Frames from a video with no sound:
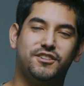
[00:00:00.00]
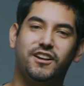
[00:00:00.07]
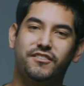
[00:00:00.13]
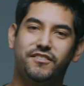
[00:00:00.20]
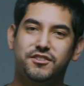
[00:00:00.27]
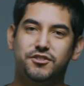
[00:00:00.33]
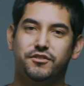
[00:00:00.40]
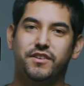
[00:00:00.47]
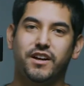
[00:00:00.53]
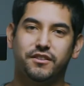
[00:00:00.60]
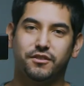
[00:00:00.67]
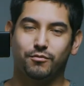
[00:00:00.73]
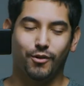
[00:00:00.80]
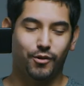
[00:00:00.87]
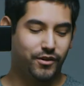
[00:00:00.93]
now that you've got
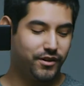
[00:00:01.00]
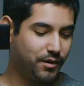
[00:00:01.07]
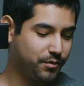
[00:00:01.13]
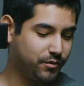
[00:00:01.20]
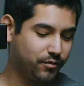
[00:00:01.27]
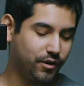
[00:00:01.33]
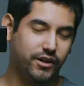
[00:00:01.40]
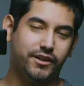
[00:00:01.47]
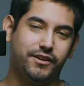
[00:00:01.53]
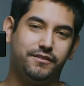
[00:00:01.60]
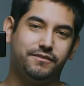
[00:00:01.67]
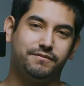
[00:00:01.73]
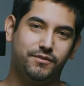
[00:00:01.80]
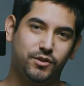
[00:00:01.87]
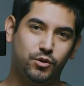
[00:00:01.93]
the Ronin up and running,
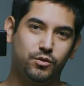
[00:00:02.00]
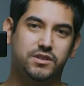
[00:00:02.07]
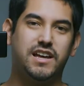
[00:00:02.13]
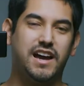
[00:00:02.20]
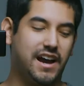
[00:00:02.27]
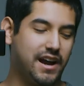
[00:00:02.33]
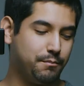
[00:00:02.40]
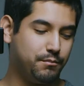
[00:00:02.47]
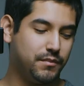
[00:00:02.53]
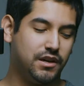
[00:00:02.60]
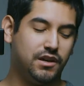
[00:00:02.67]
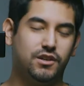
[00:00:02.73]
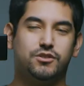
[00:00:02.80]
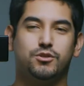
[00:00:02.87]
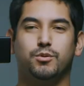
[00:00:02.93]
use the app
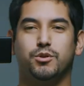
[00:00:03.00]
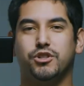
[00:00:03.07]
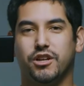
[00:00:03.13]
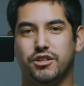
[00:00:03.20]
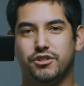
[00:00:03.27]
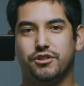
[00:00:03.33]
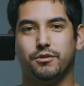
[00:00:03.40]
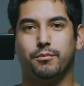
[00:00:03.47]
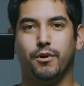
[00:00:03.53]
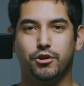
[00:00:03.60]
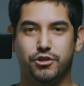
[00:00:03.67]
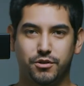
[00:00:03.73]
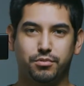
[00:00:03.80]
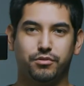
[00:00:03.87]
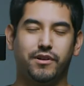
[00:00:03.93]
to adjust your
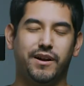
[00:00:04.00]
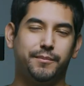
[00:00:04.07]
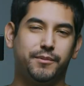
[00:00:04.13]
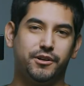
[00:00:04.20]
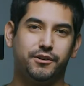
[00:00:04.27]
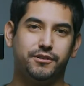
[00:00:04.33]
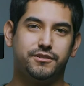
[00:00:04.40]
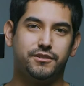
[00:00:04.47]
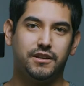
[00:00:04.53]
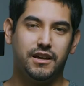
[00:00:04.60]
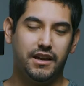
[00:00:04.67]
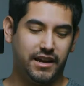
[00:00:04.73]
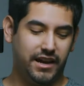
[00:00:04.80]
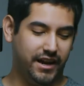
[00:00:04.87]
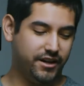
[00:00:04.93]
motion parameters,
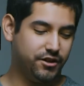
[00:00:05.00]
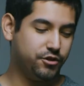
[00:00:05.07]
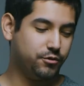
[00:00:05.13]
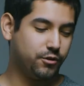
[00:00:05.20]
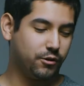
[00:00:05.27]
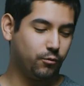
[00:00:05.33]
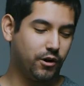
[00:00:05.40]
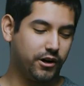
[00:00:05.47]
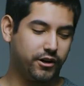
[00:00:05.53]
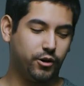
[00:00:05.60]
and you're going to want to